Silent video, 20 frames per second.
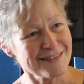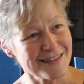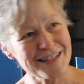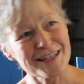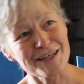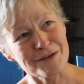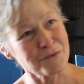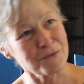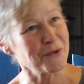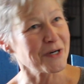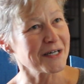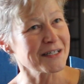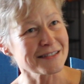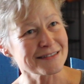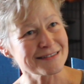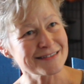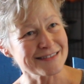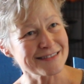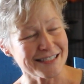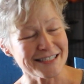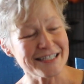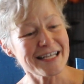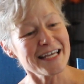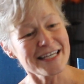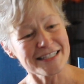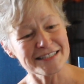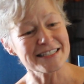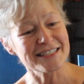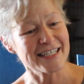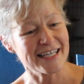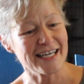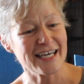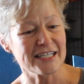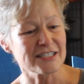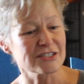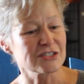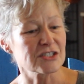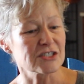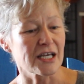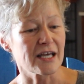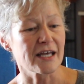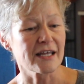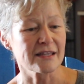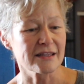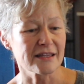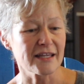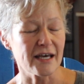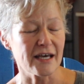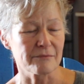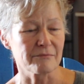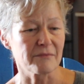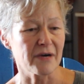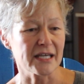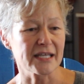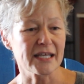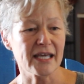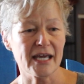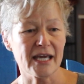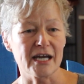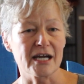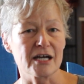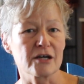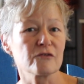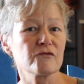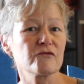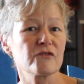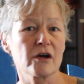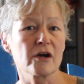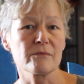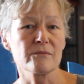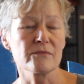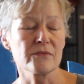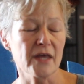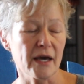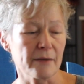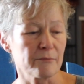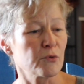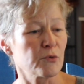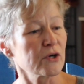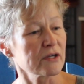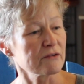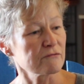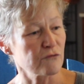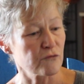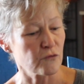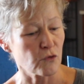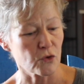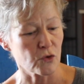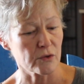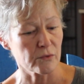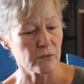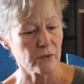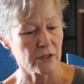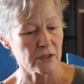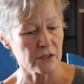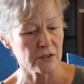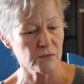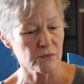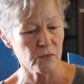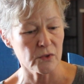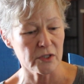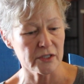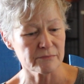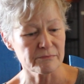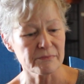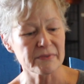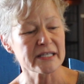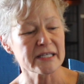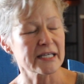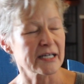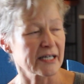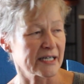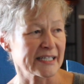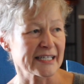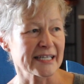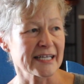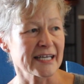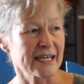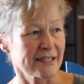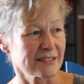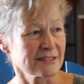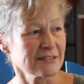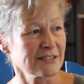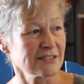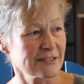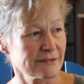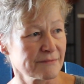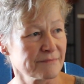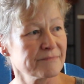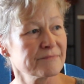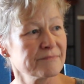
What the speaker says: it was an indication that my care from that point forward would be cutting edge.